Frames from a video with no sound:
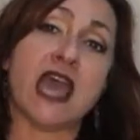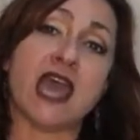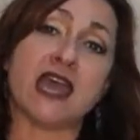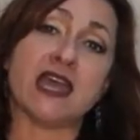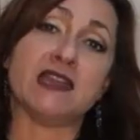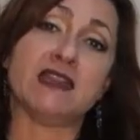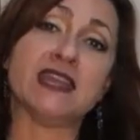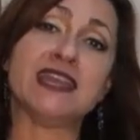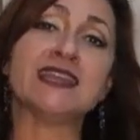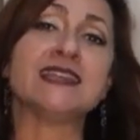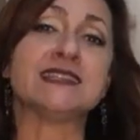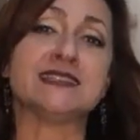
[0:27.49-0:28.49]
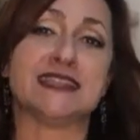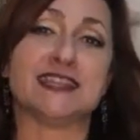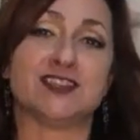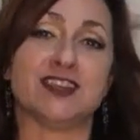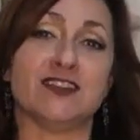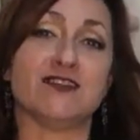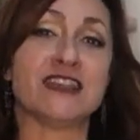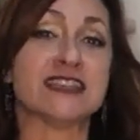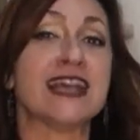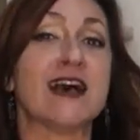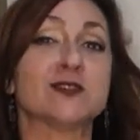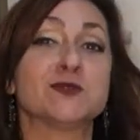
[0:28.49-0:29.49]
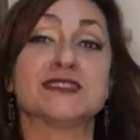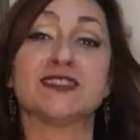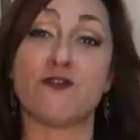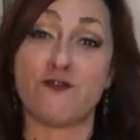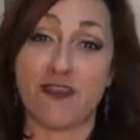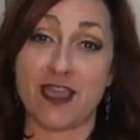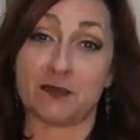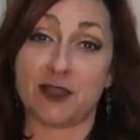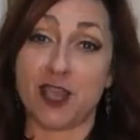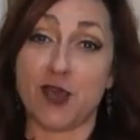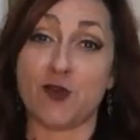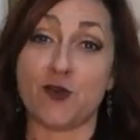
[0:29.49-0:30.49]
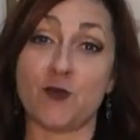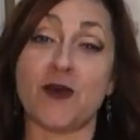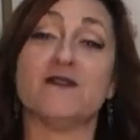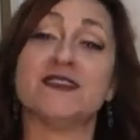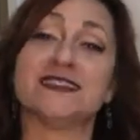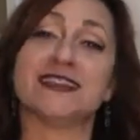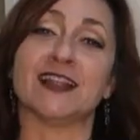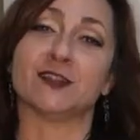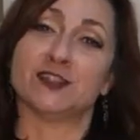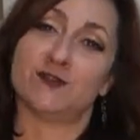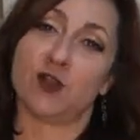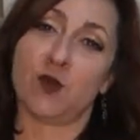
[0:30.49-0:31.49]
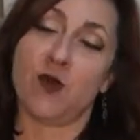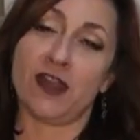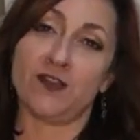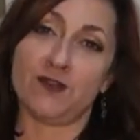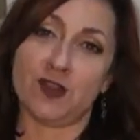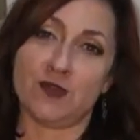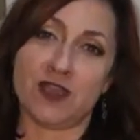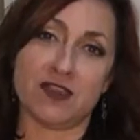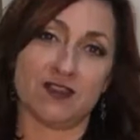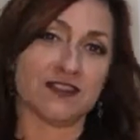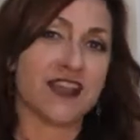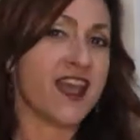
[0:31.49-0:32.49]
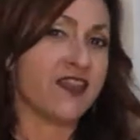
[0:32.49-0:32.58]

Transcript: And in addition, this house was the family home of the Sellers for quite a few years.